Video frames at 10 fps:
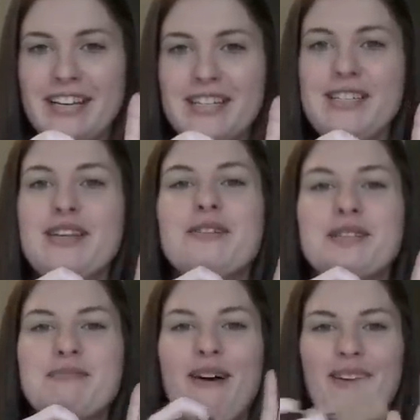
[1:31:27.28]
It's just so
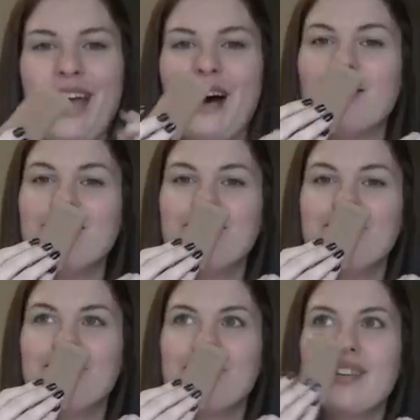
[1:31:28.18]
small now.
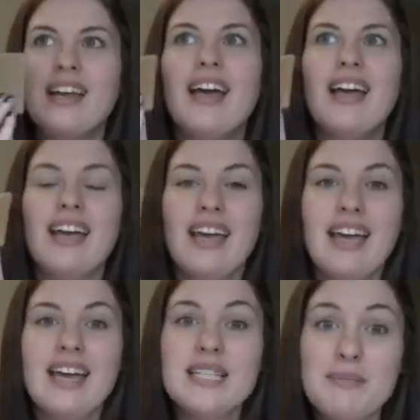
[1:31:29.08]

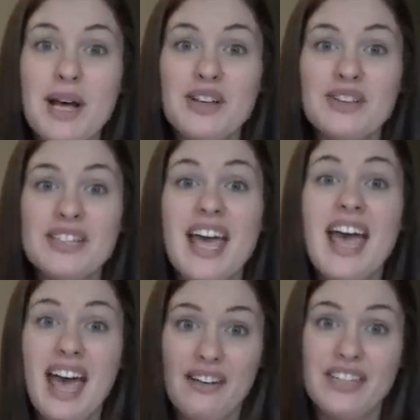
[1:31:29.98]
It smells
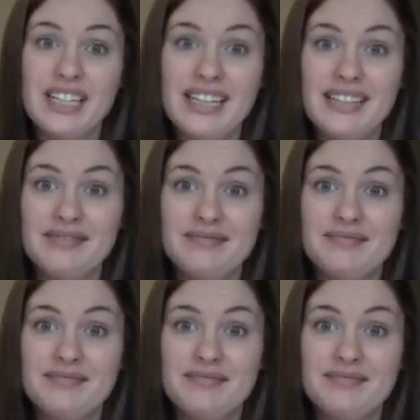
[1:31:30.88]
heavenly.